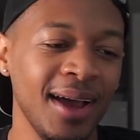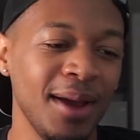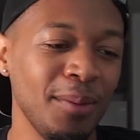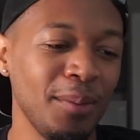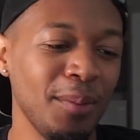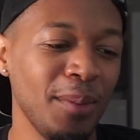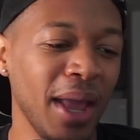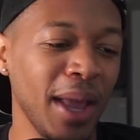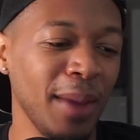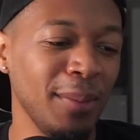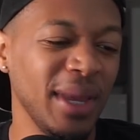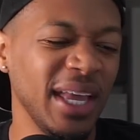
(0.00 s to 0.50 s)

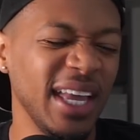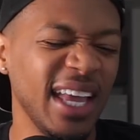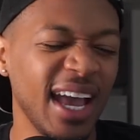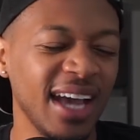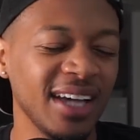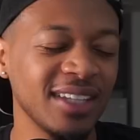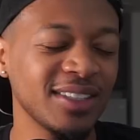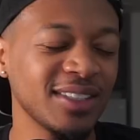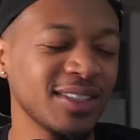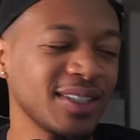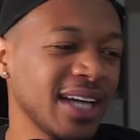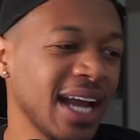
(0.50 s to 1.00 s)
Maybe
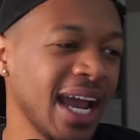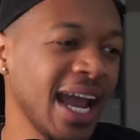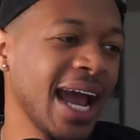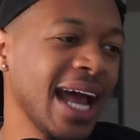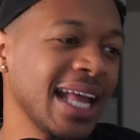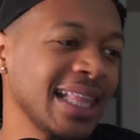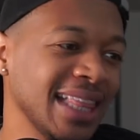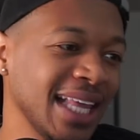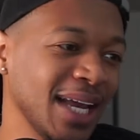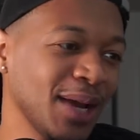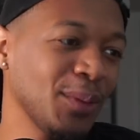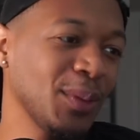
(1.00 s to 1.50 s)
yesterday,
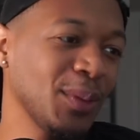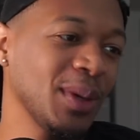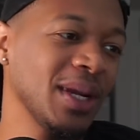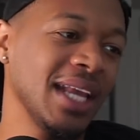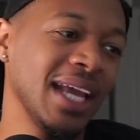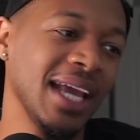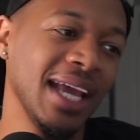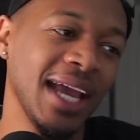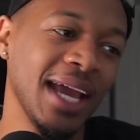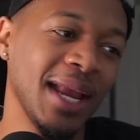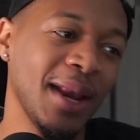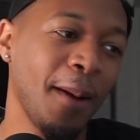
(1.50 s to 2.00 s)
I think we
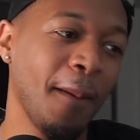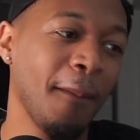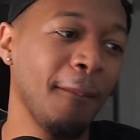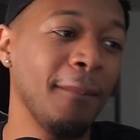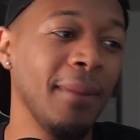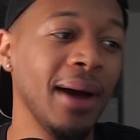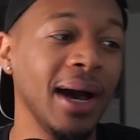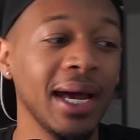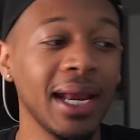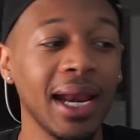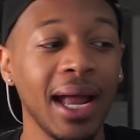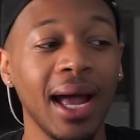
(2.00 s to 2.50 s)
did.
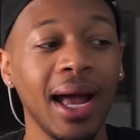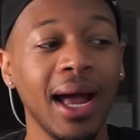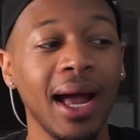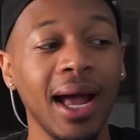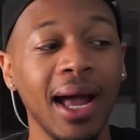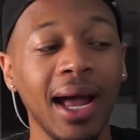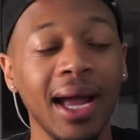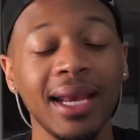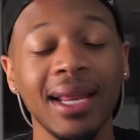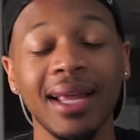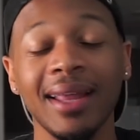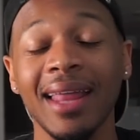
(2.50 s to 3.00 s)
But, uh,
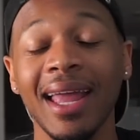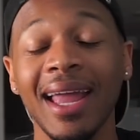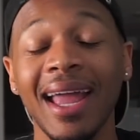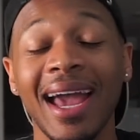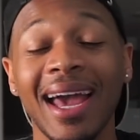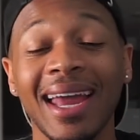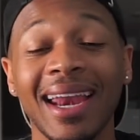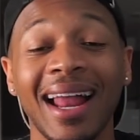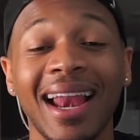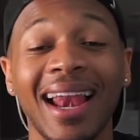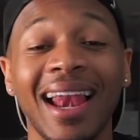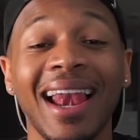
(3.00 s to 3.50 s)
honey, they
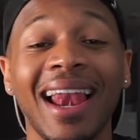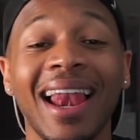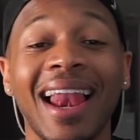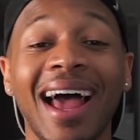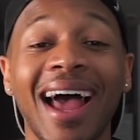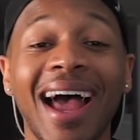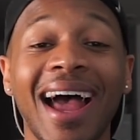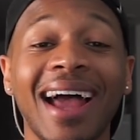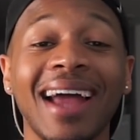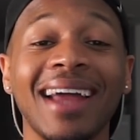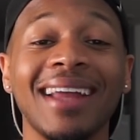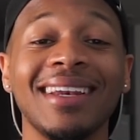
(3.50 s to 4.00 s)
had a
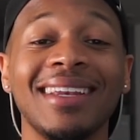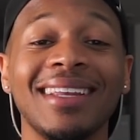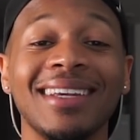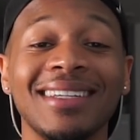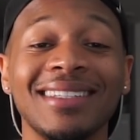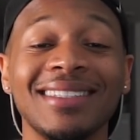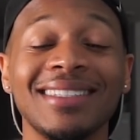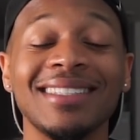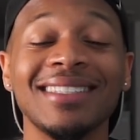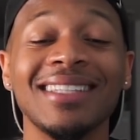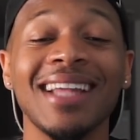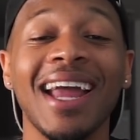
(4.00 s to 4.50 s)
lot to
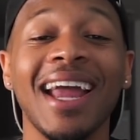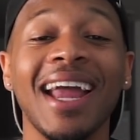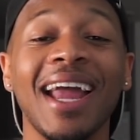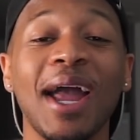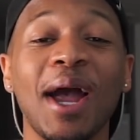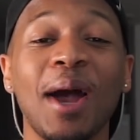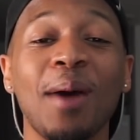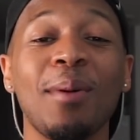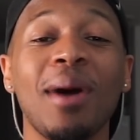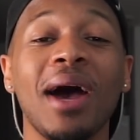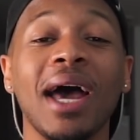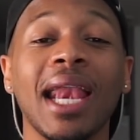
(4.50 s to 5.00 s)
say
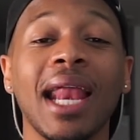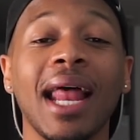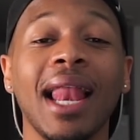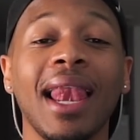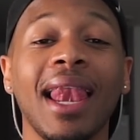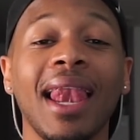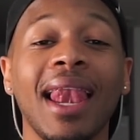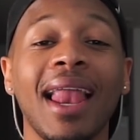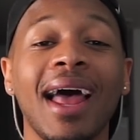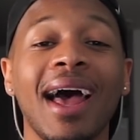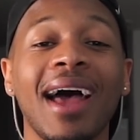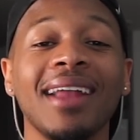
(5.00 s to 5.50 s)
about a
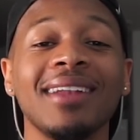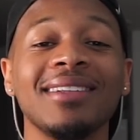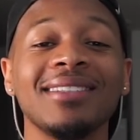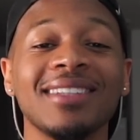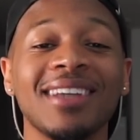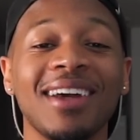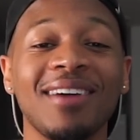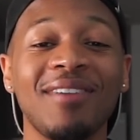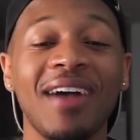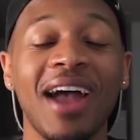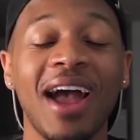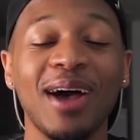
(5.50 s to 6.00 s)
lot
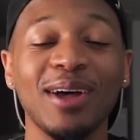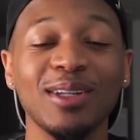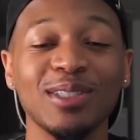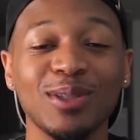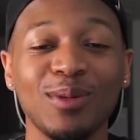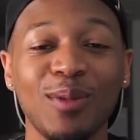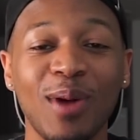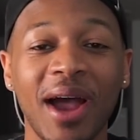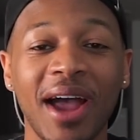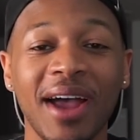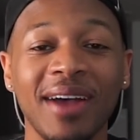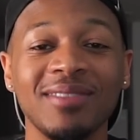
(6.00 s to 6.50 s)
of
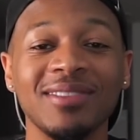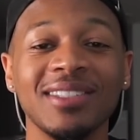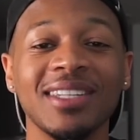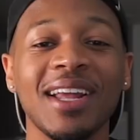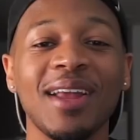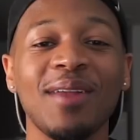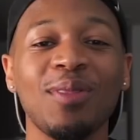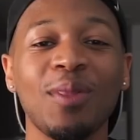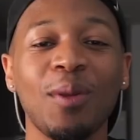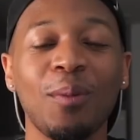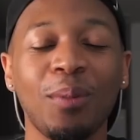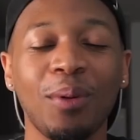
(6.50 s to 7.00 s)
housewives
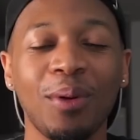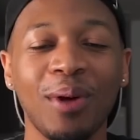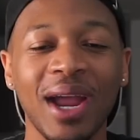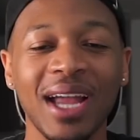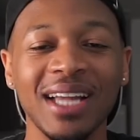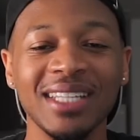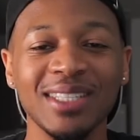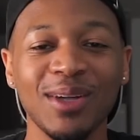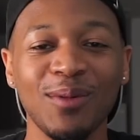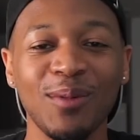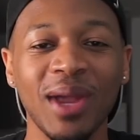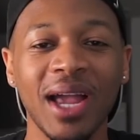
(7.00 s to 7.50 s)
in the
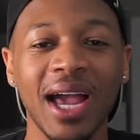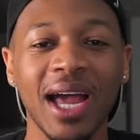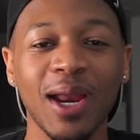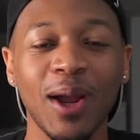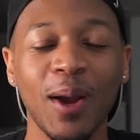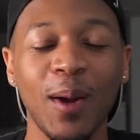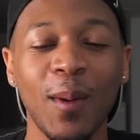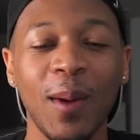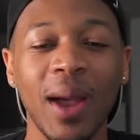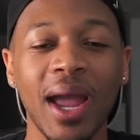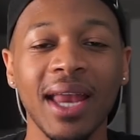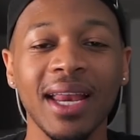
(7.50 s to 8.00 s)
press, and we got to
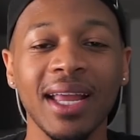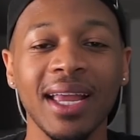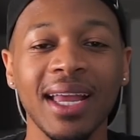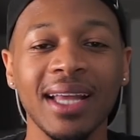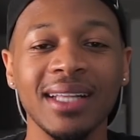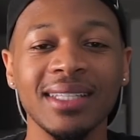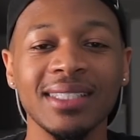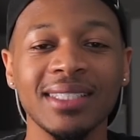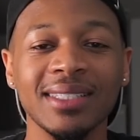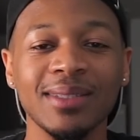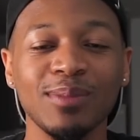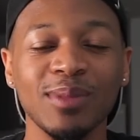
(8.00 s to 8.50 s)
go ahead and get
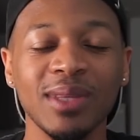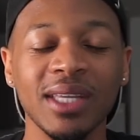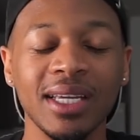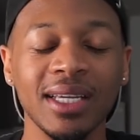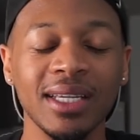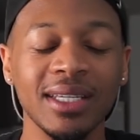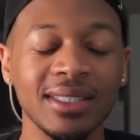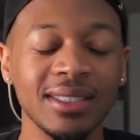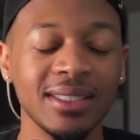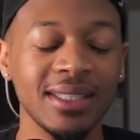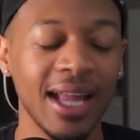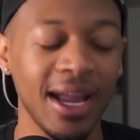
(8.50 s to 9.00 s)
into some
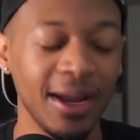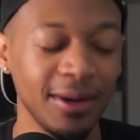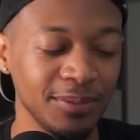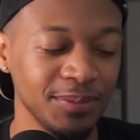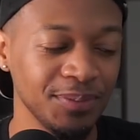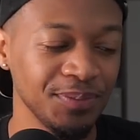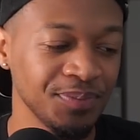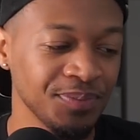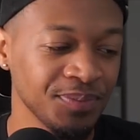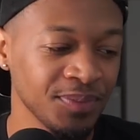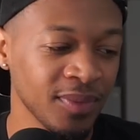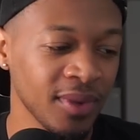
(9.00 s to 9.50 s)
things. Now,
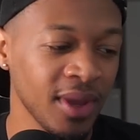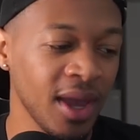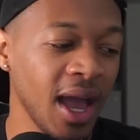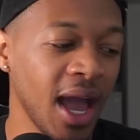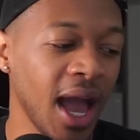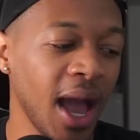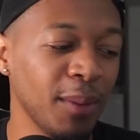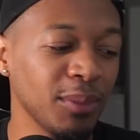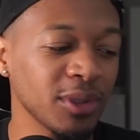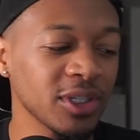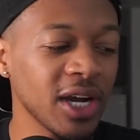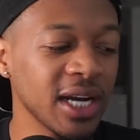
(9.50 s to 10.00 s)

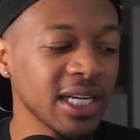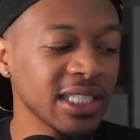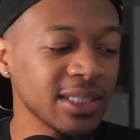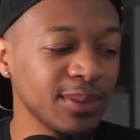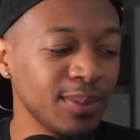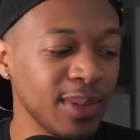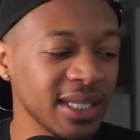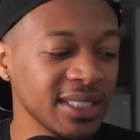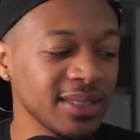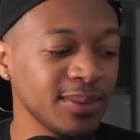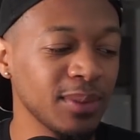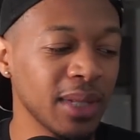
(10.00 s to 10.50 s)
I'm going to try to
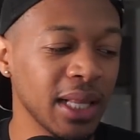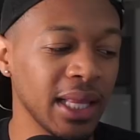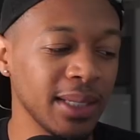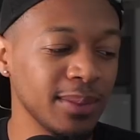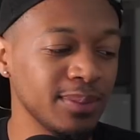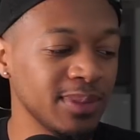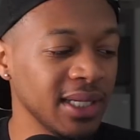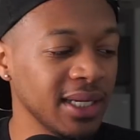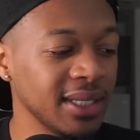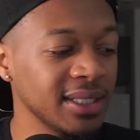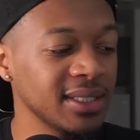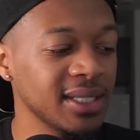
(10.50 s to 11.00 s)
splice some
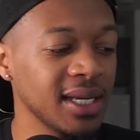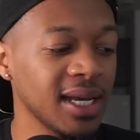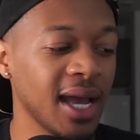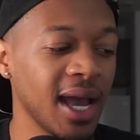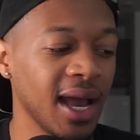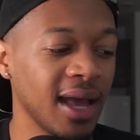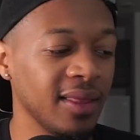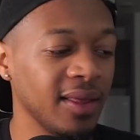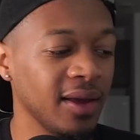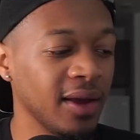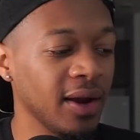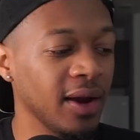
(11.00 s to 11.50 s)
clips in
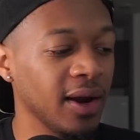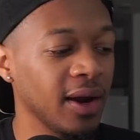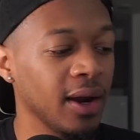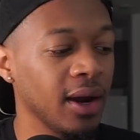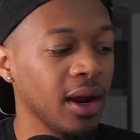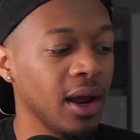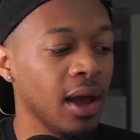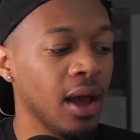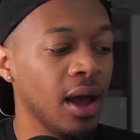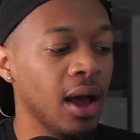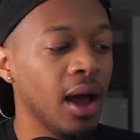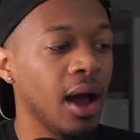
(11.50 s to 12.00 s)
together.
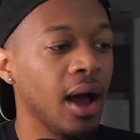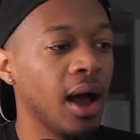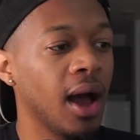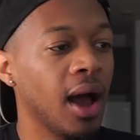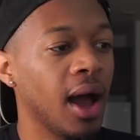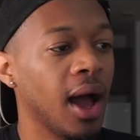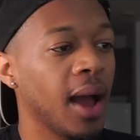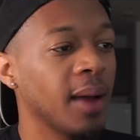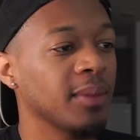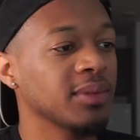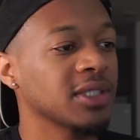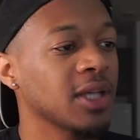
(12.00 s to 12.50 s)

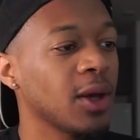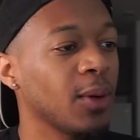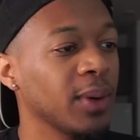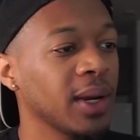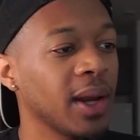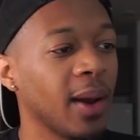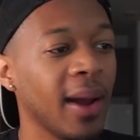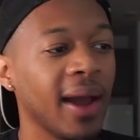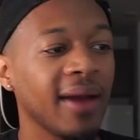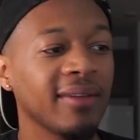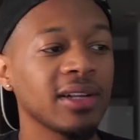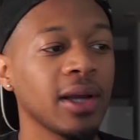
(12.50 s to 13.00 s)
Um, so we
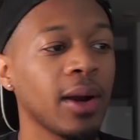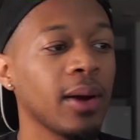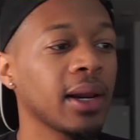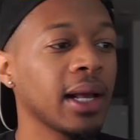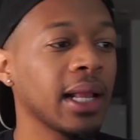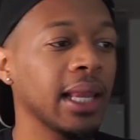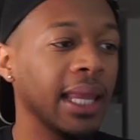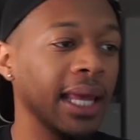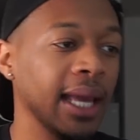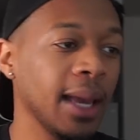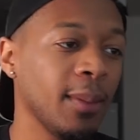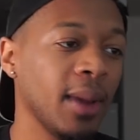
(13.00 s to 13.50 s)
don't have to go to
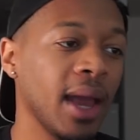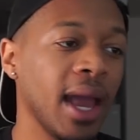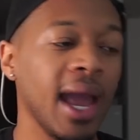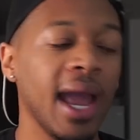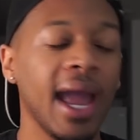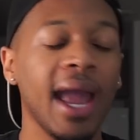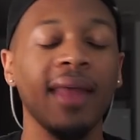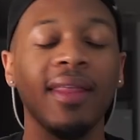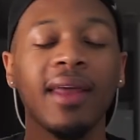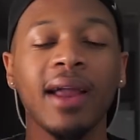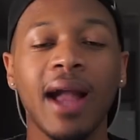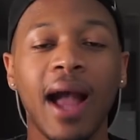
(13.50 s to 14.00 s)
clip
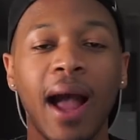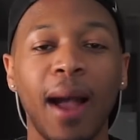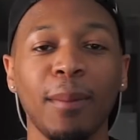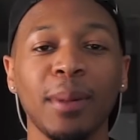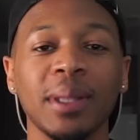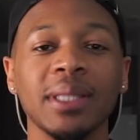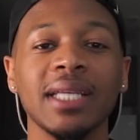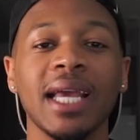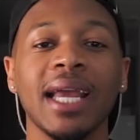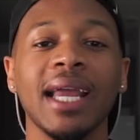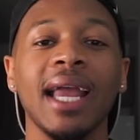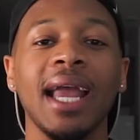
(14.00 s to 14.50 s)
and then
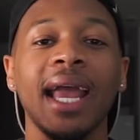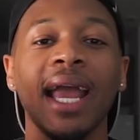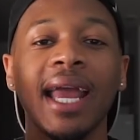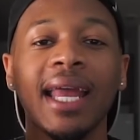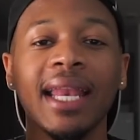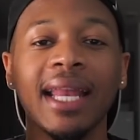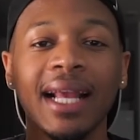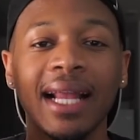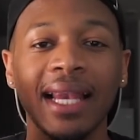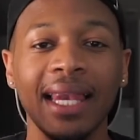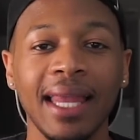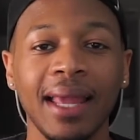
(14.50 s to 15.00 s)
commentate and
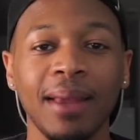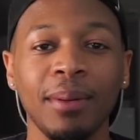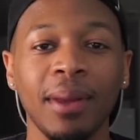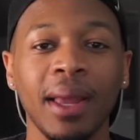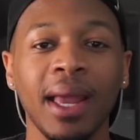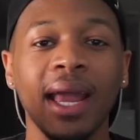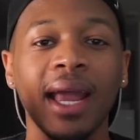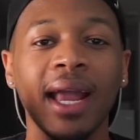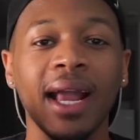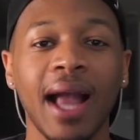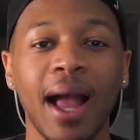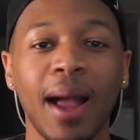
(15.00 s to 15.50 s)
then clip
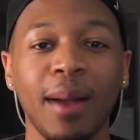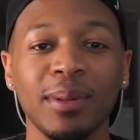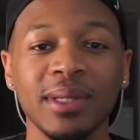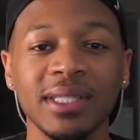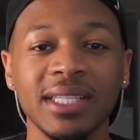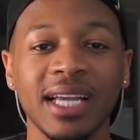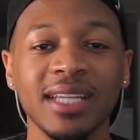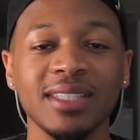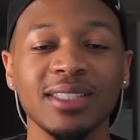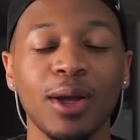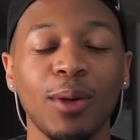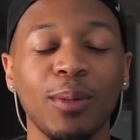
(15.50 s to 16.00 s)
and
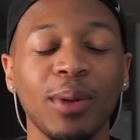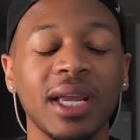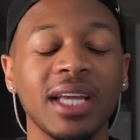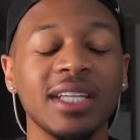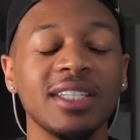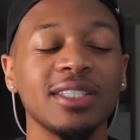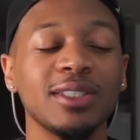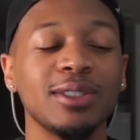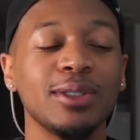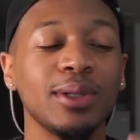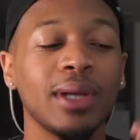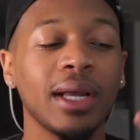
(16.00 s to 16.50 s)
commentate. So we can
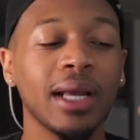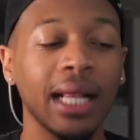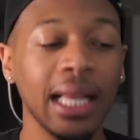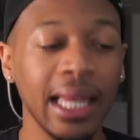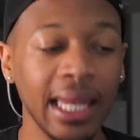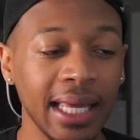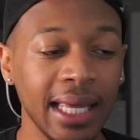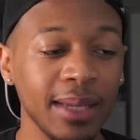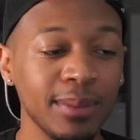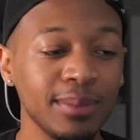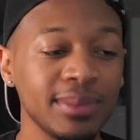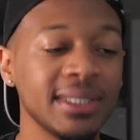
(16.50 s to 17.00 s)
just do the
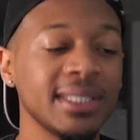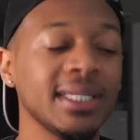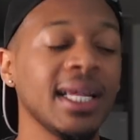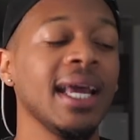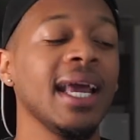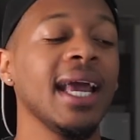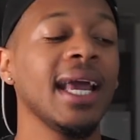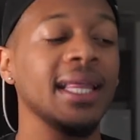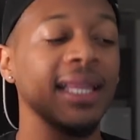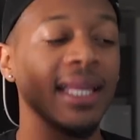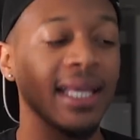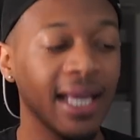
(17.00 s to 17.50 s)
clips
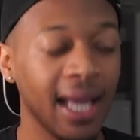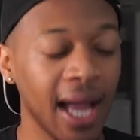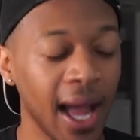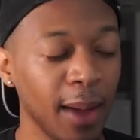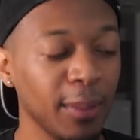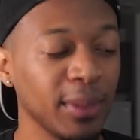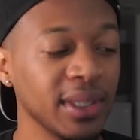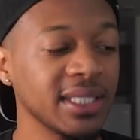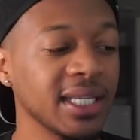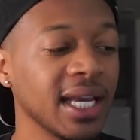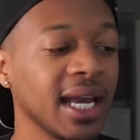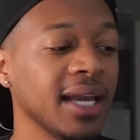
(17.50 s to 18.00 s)
and then
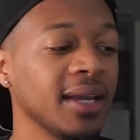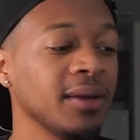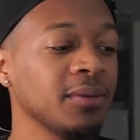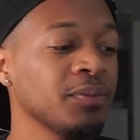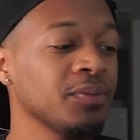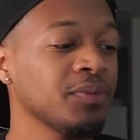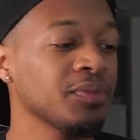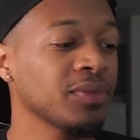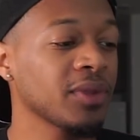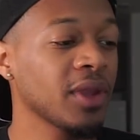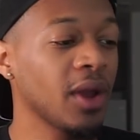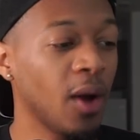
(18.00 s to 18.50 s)
commentate
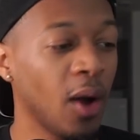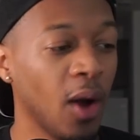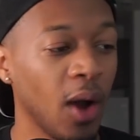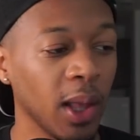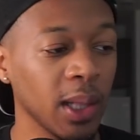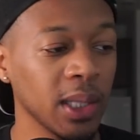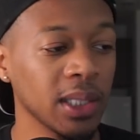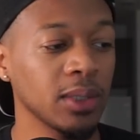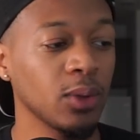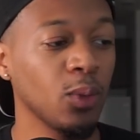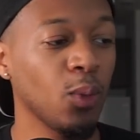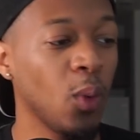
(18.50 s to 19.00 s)

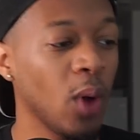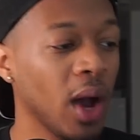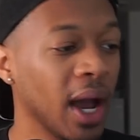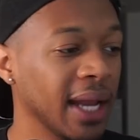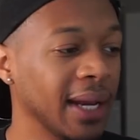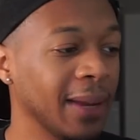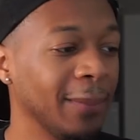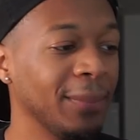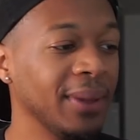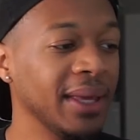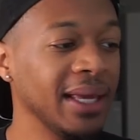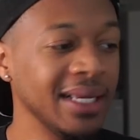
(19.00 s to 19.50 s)
all in
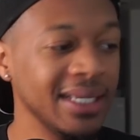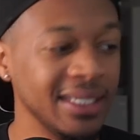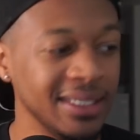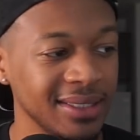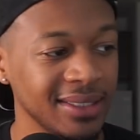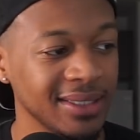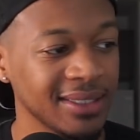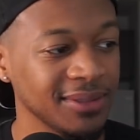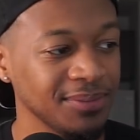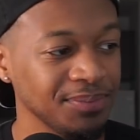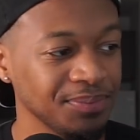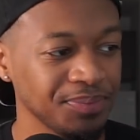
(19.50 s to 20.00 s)
one
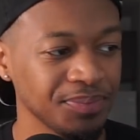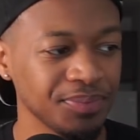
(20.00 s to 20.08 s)
piece.